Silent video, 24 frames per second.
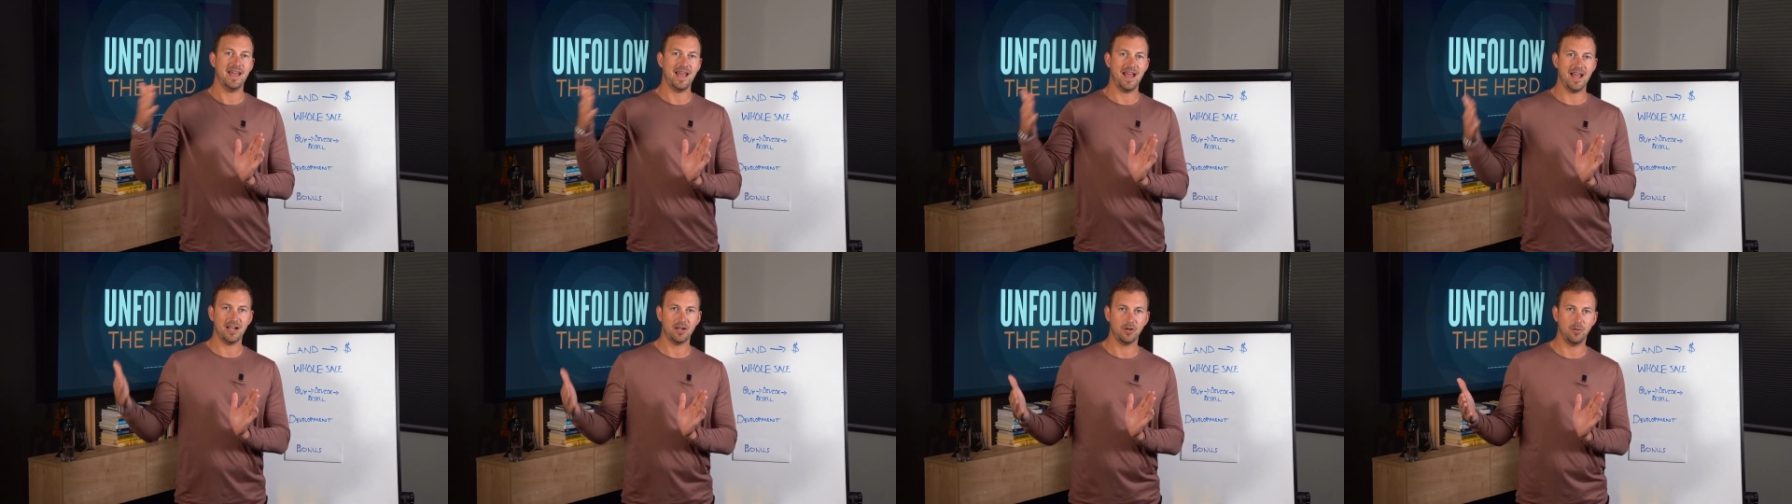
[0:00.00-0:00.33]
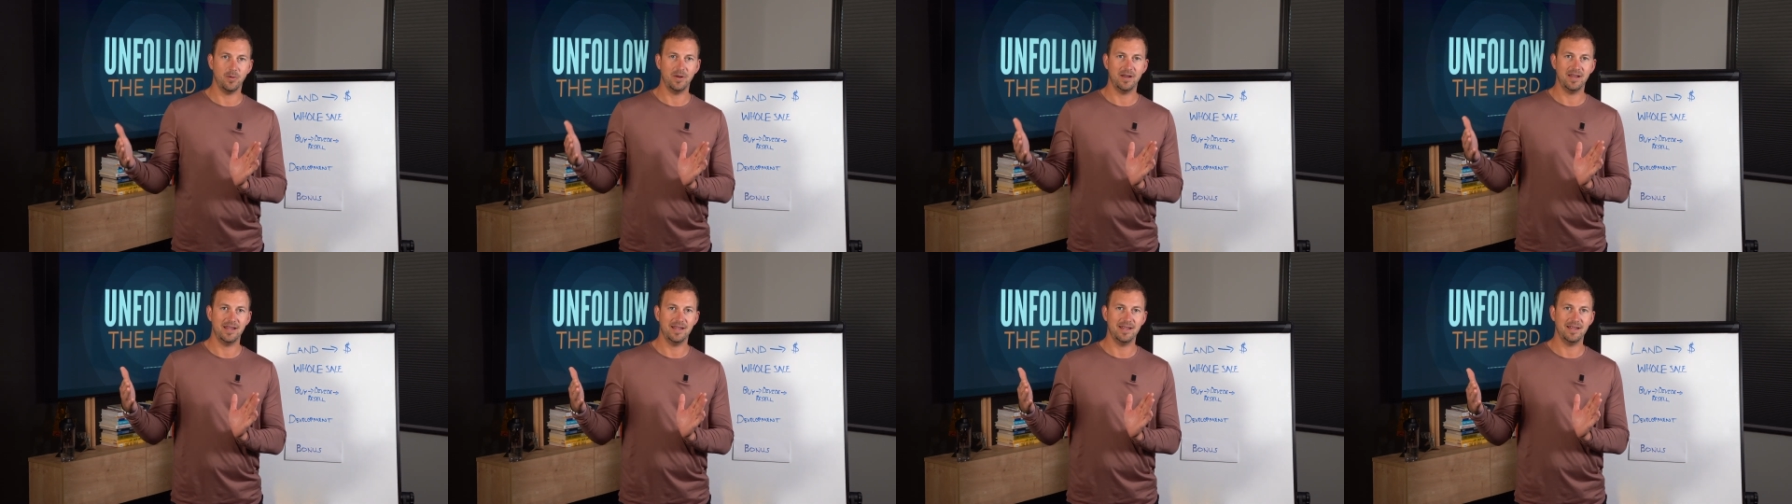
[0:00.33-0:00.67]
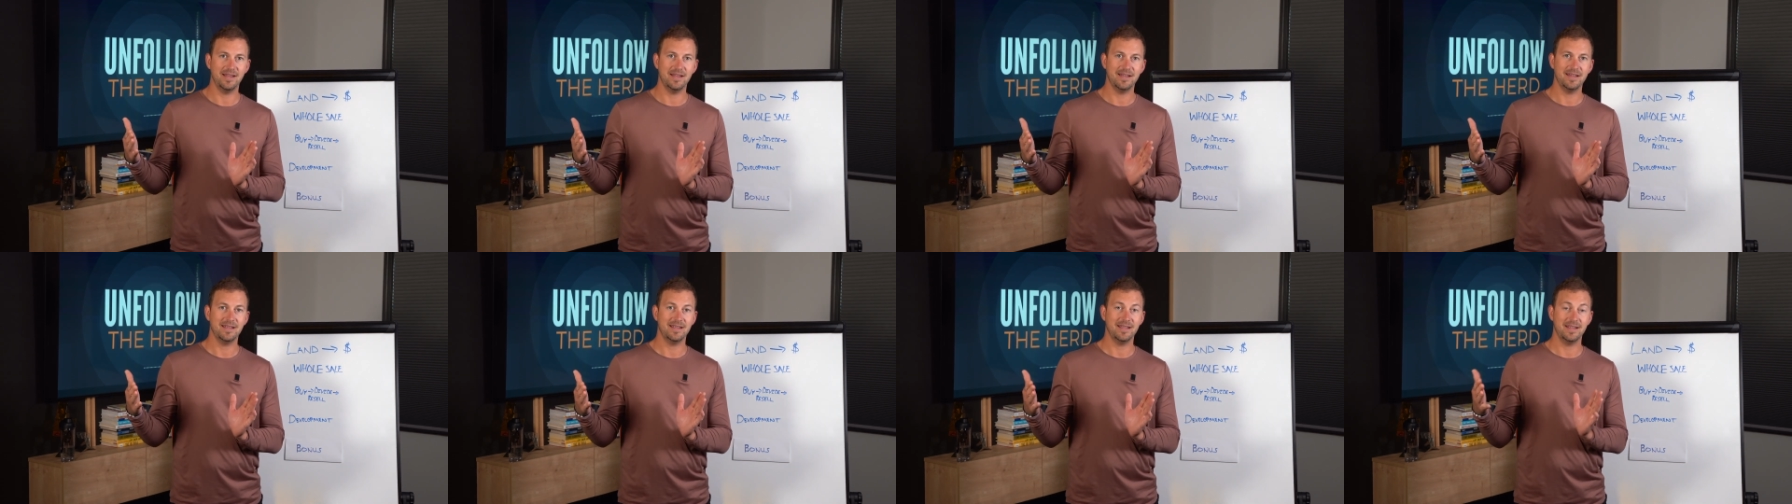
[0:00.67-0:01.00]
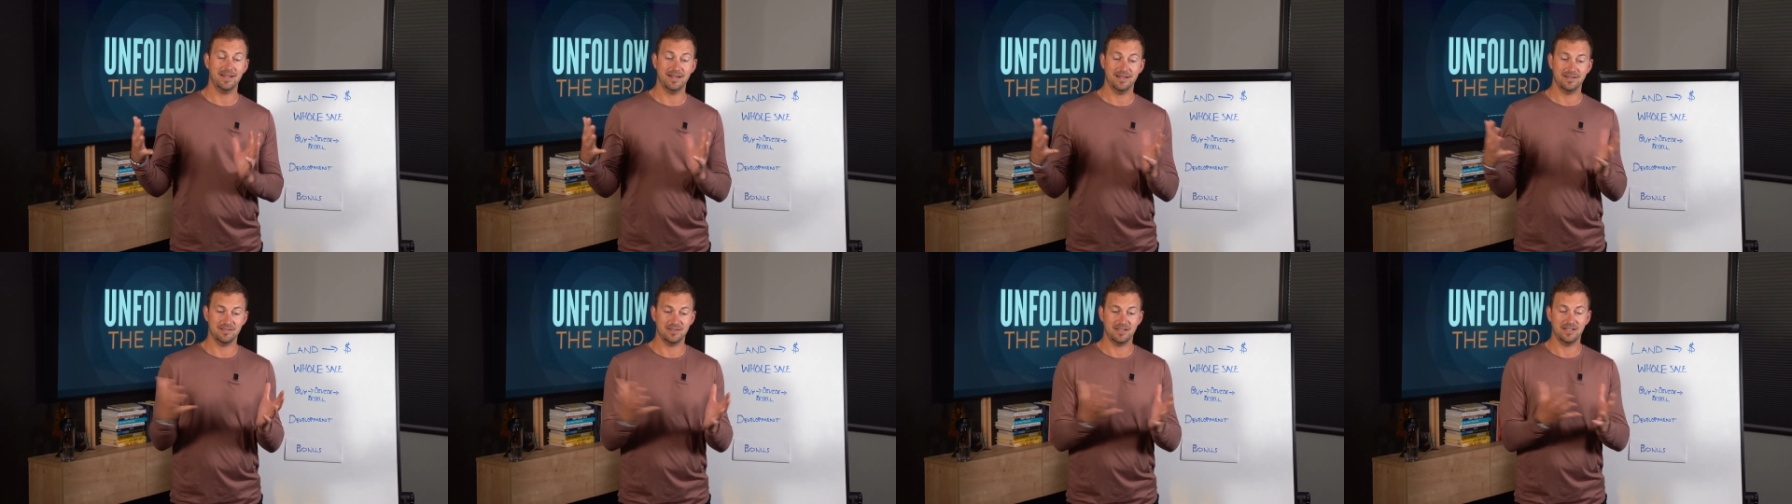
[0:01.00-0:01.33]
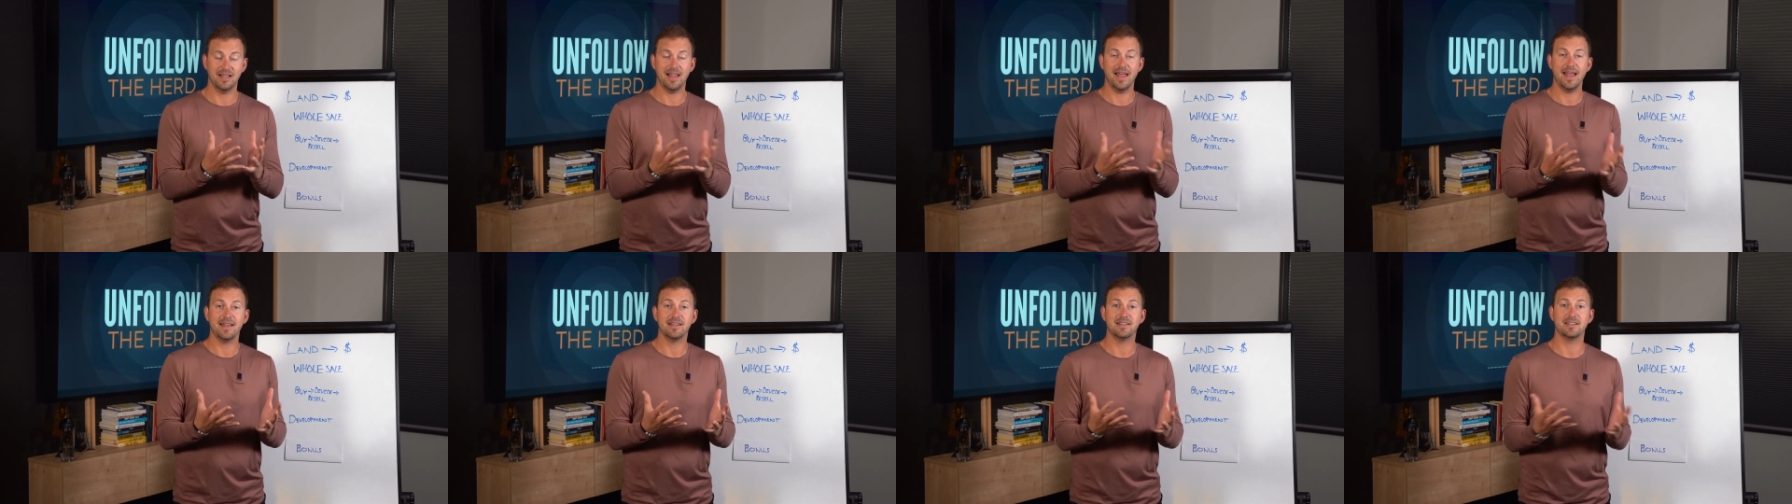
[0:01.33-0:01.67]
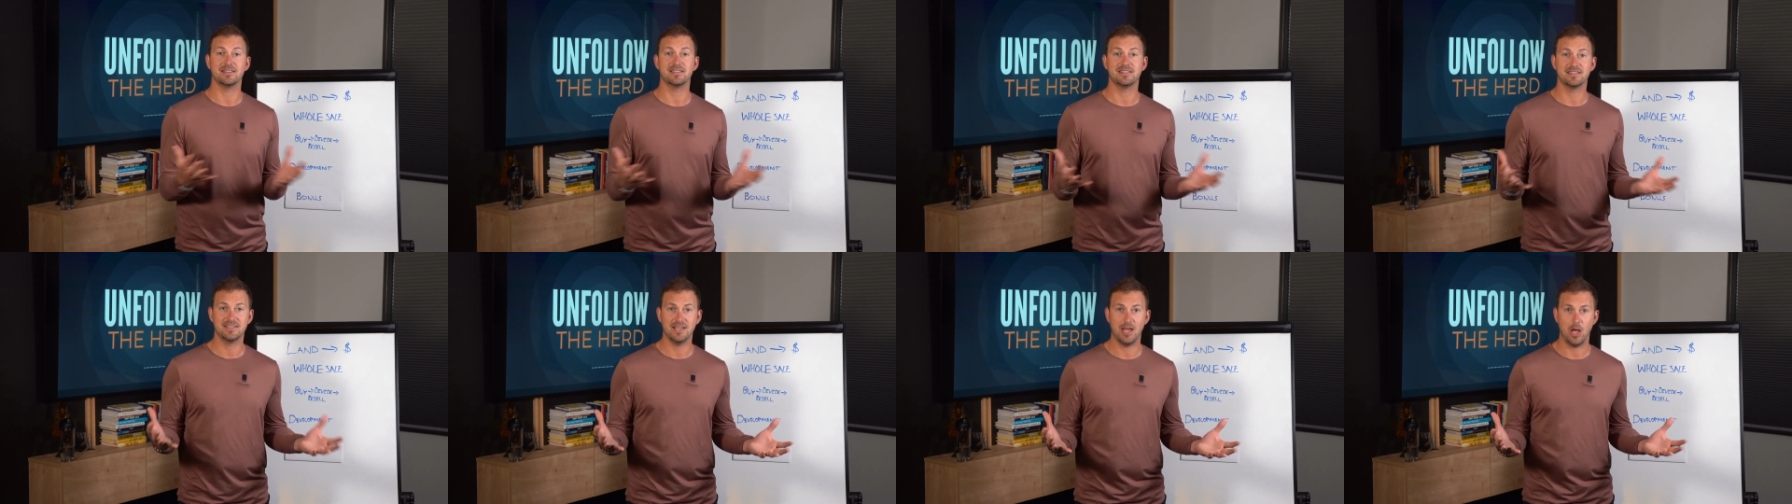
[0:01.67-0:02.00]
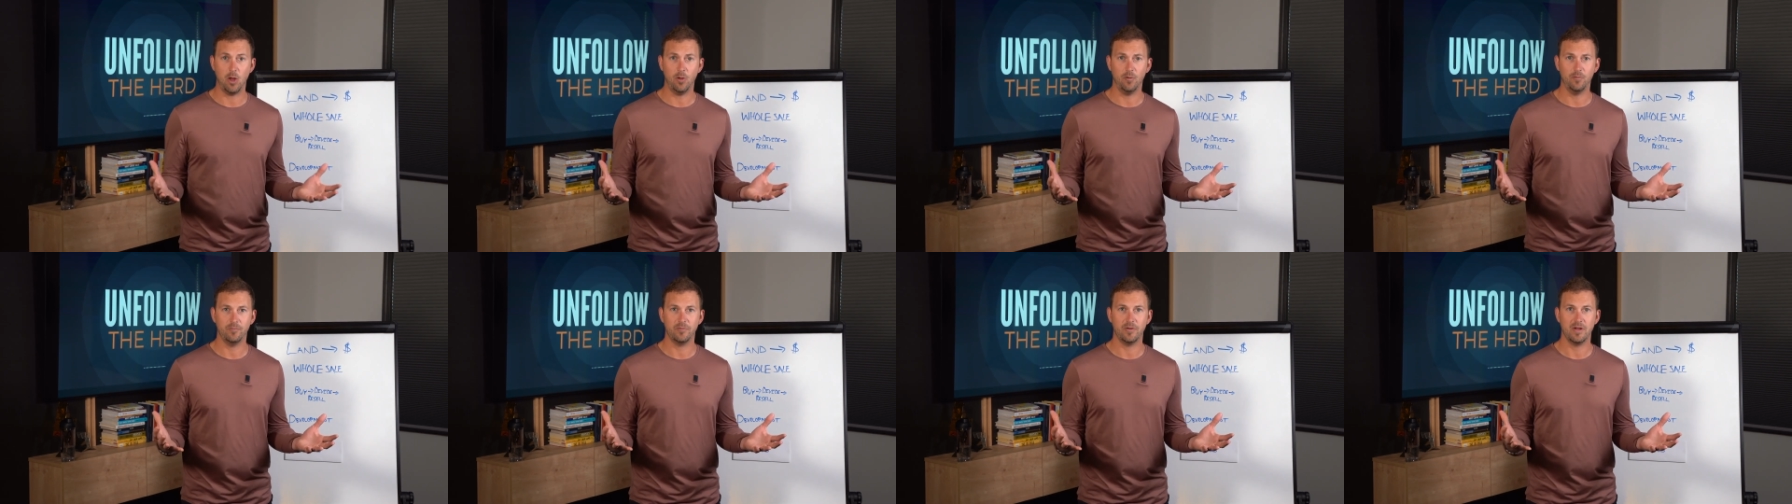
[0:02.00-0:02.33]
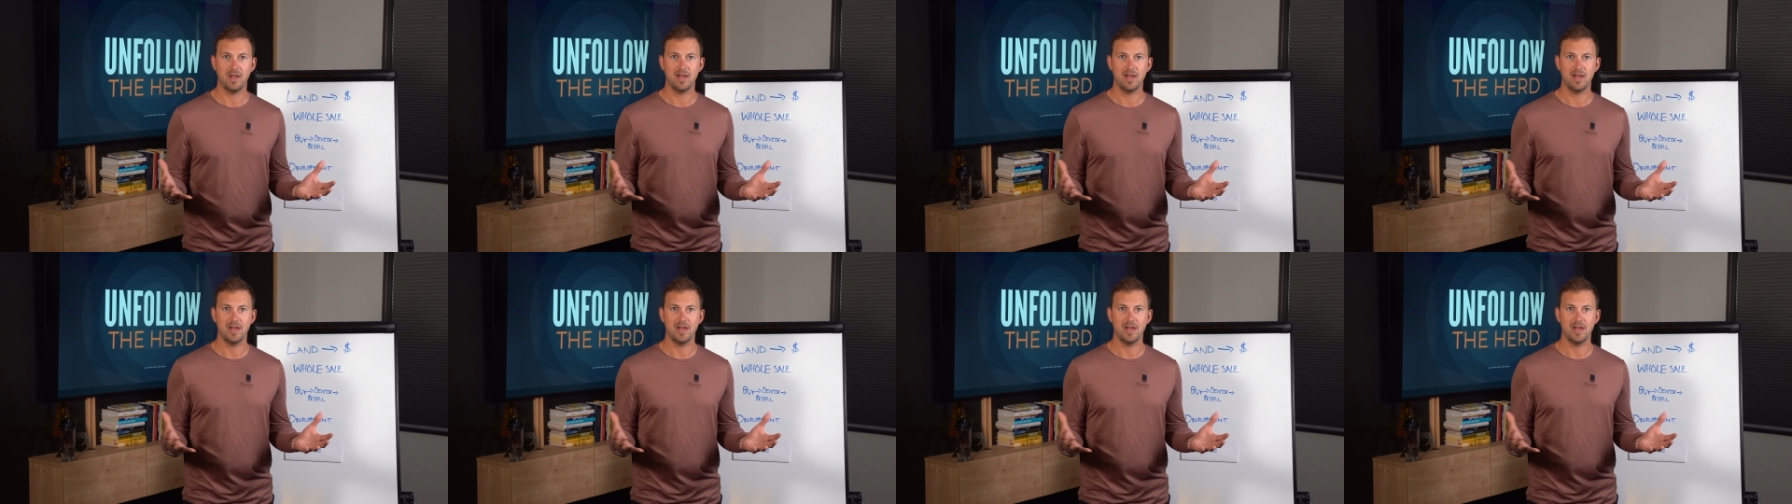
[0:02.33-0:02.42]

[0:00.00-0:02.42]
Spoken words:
equity in the land itself,